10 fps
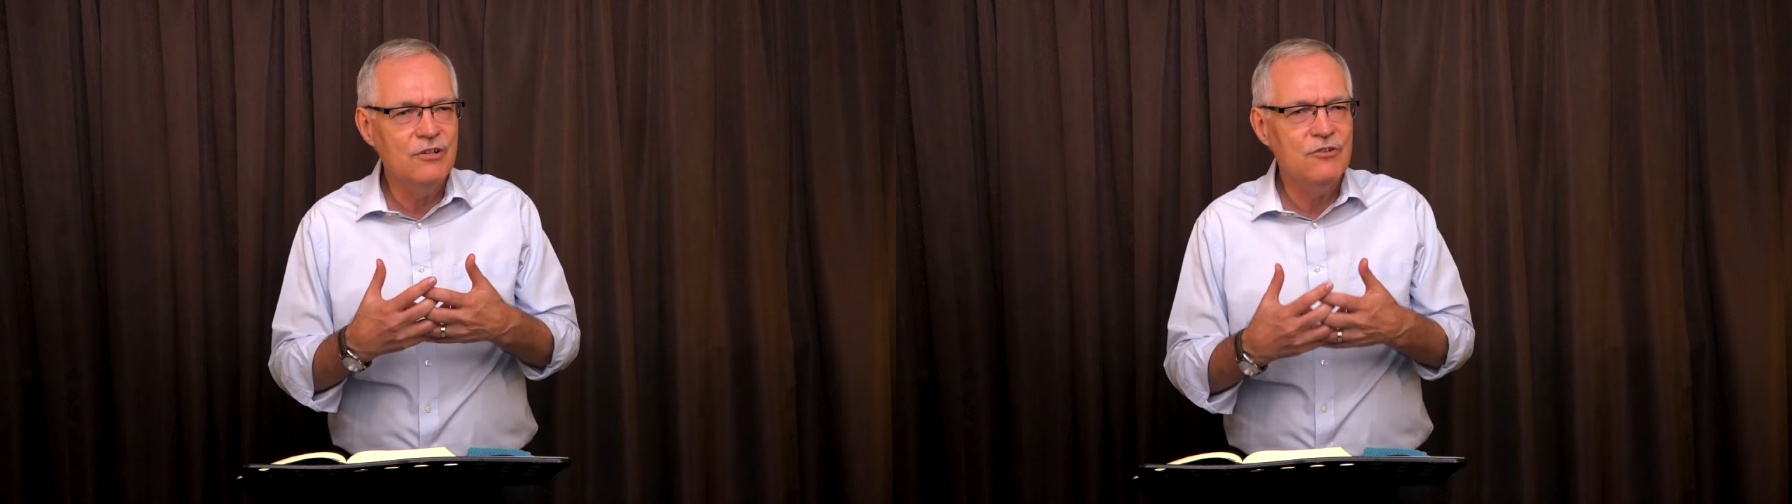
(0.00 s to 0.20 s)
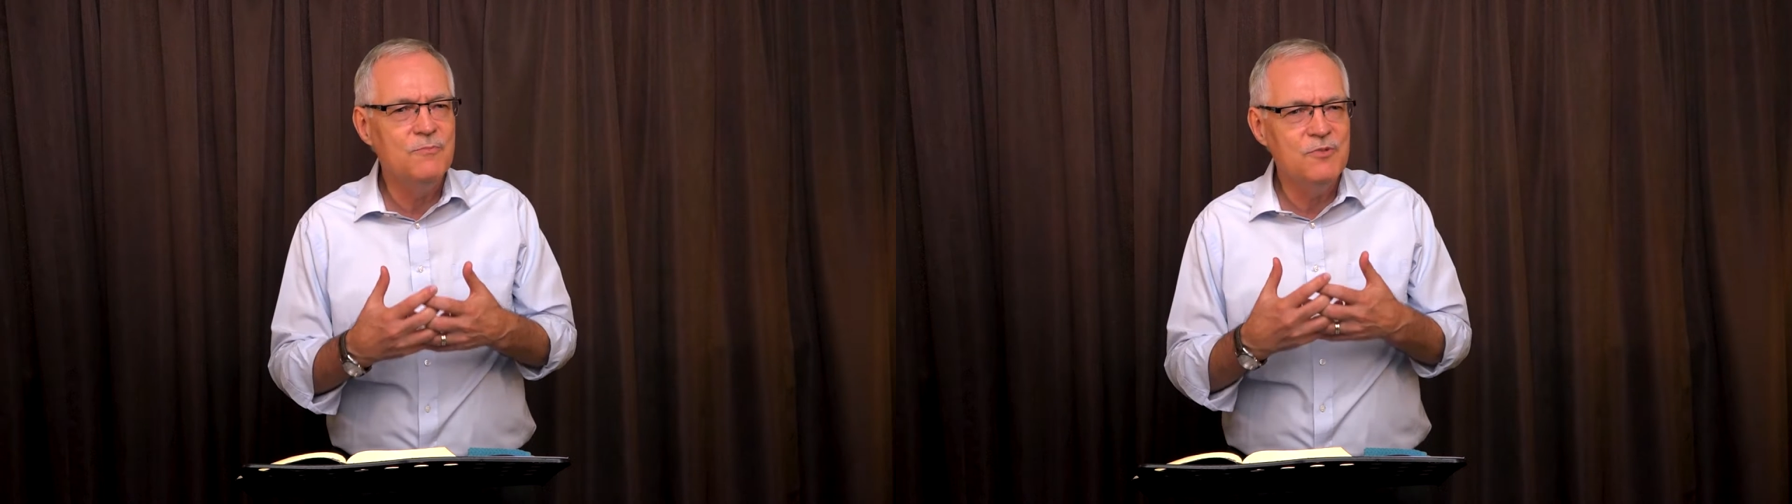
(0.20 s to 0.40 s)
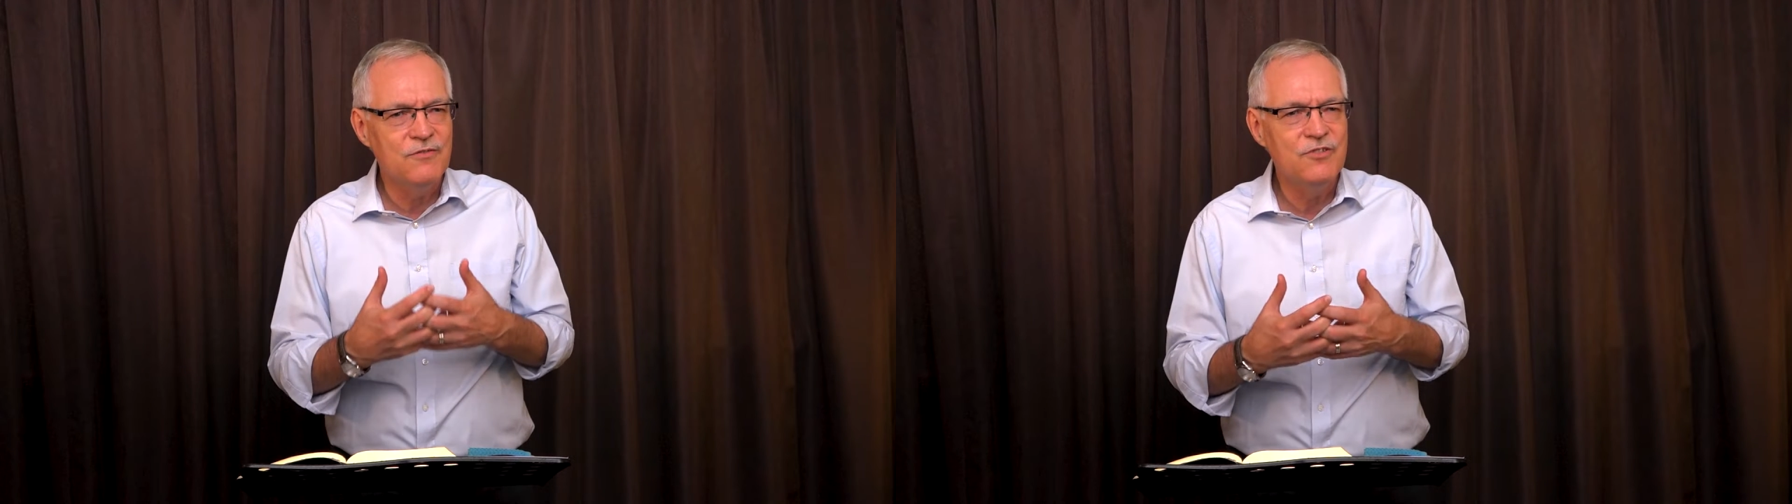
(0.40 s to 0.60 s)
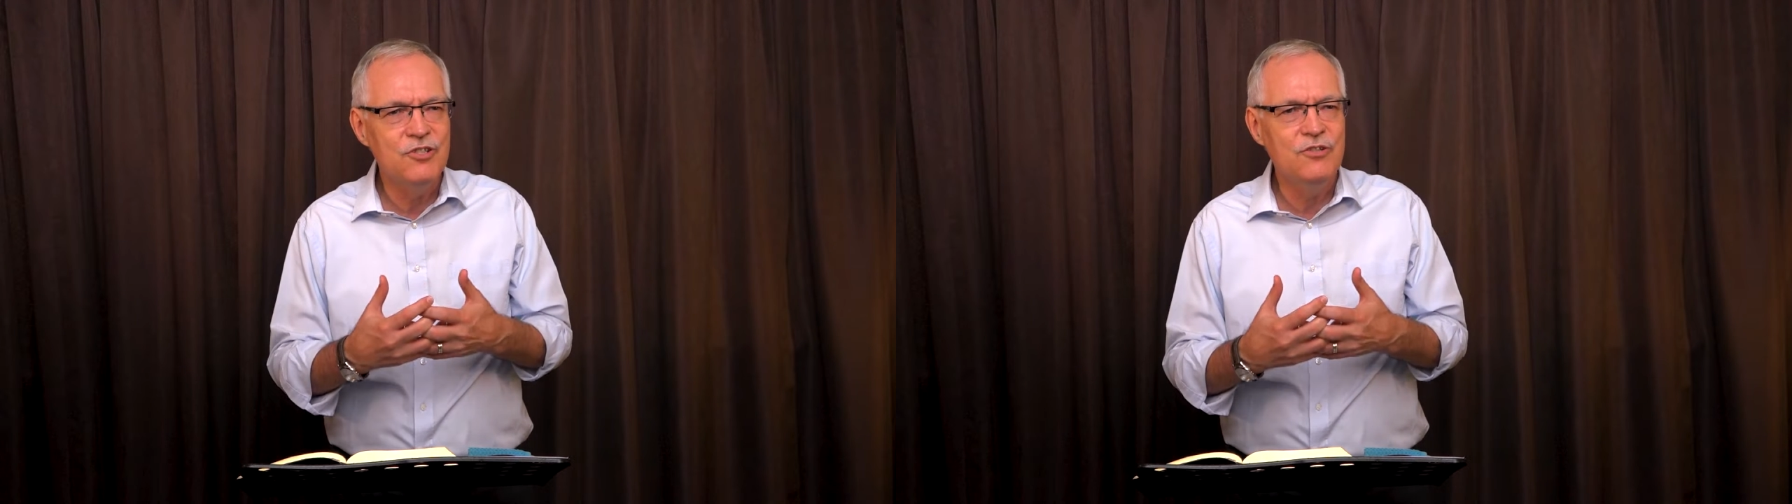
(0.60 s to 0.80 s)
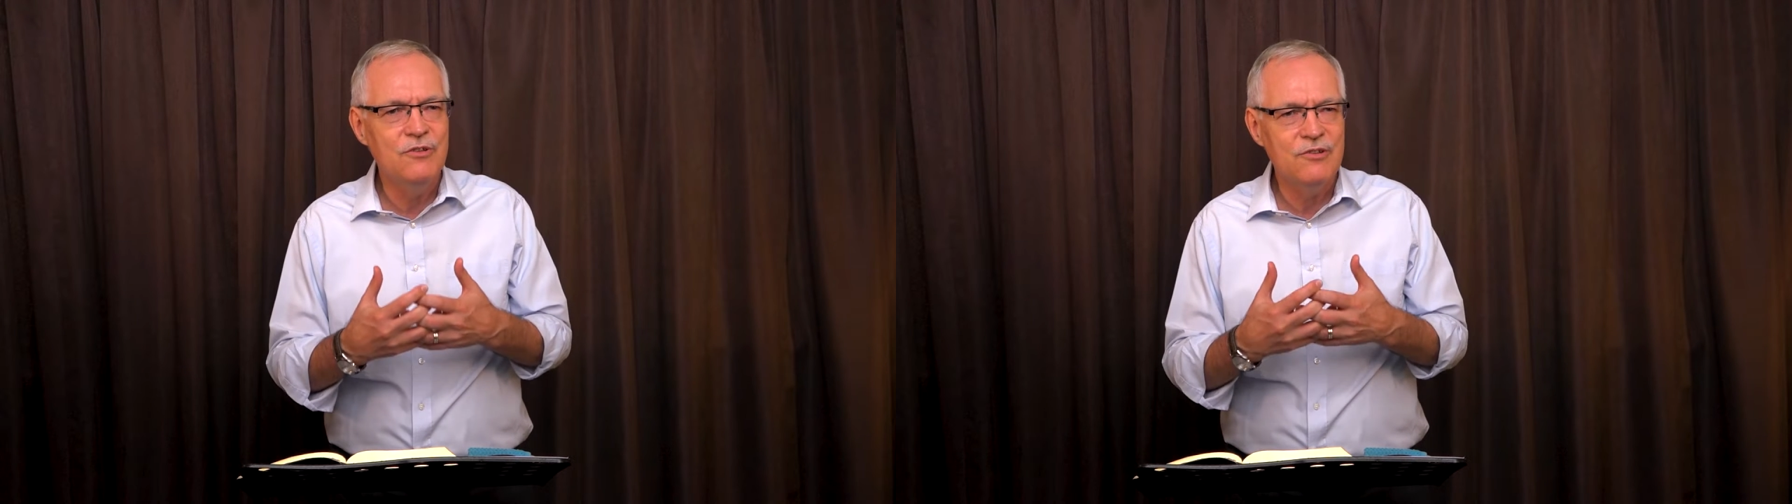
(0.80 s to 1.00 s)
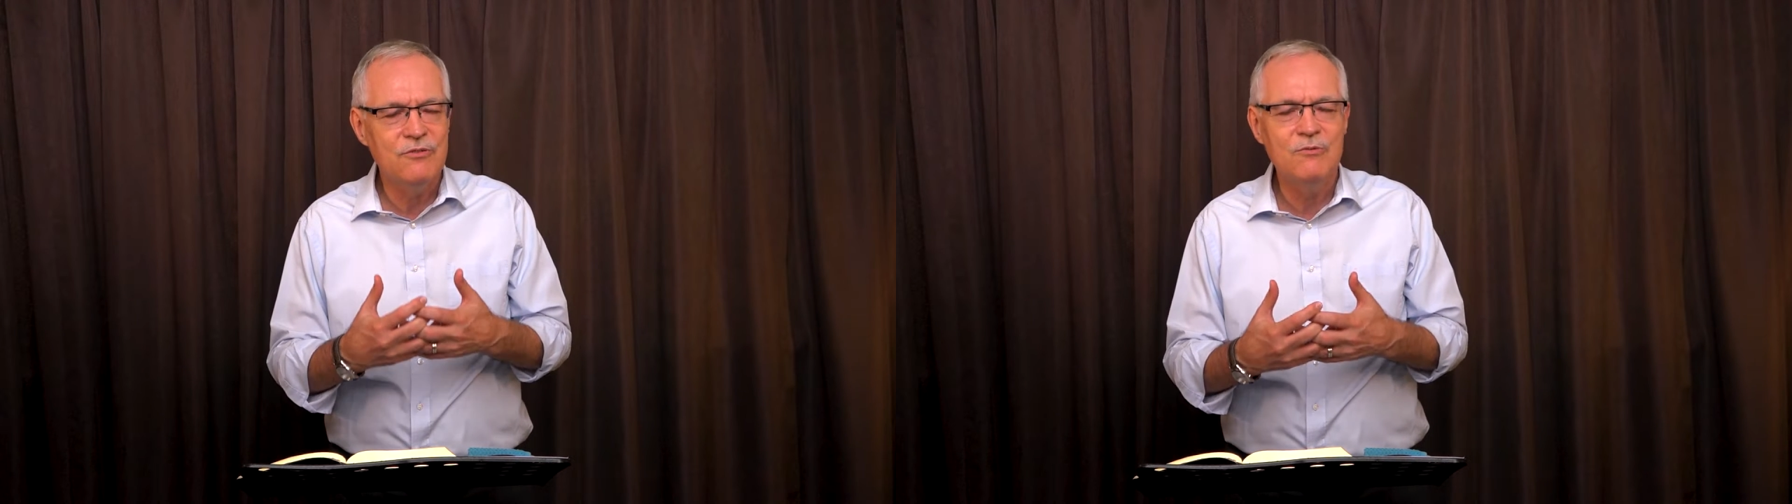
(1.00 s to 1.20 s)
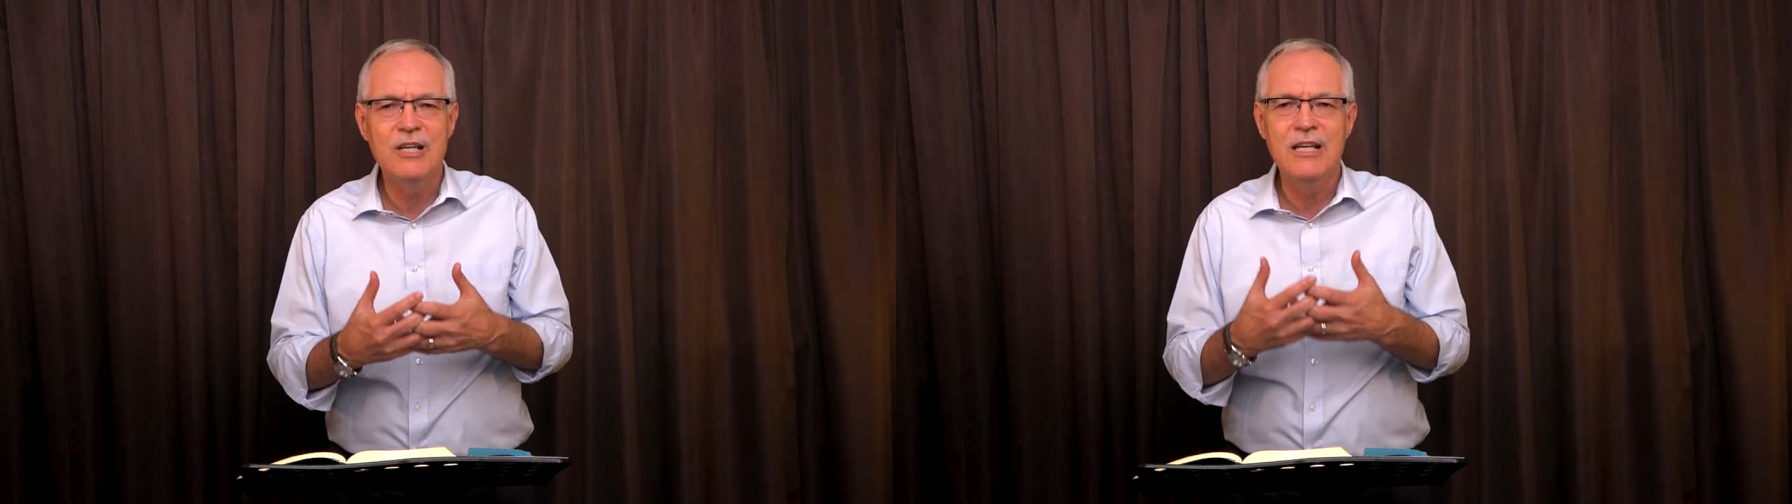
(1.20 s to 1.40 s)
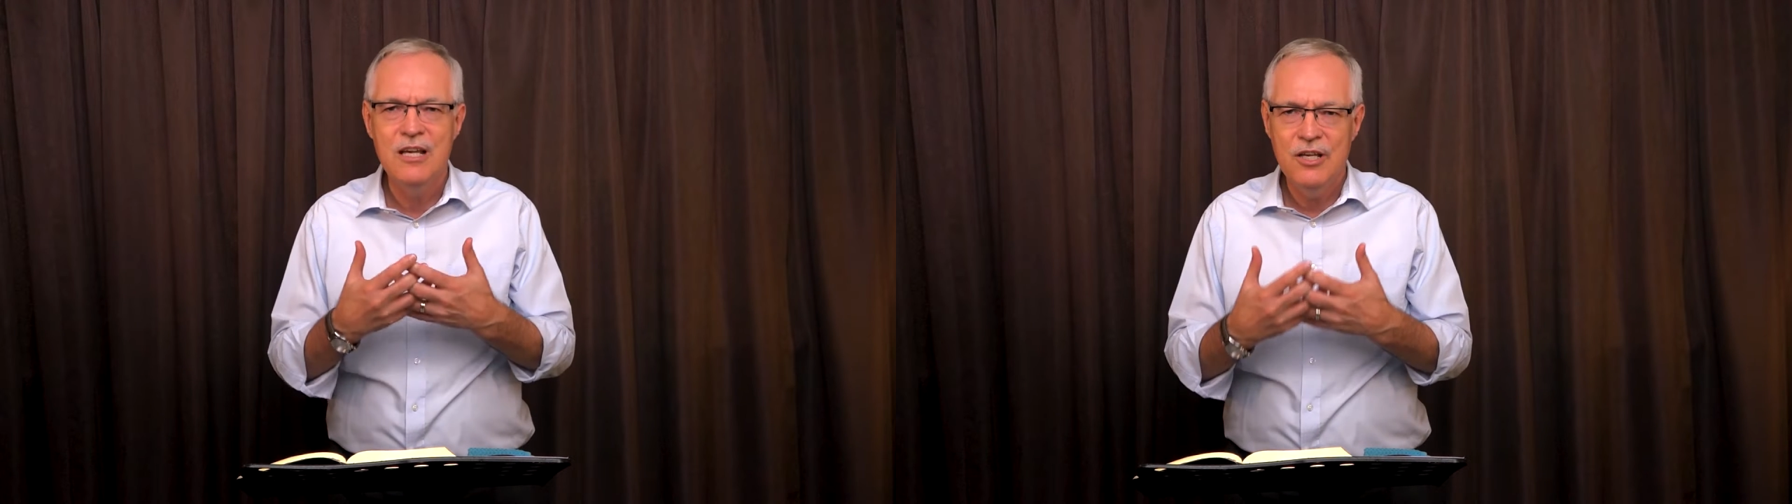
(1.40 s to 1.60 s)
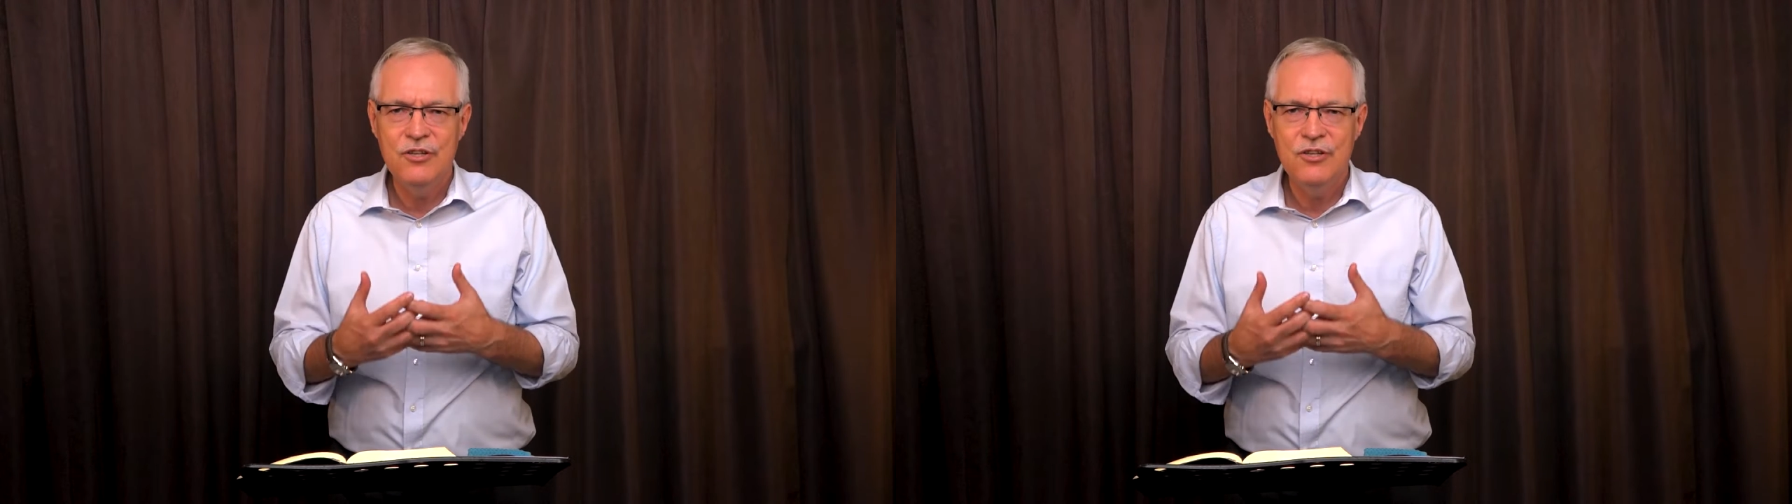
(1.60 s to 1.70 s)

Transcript: in groups of two or three,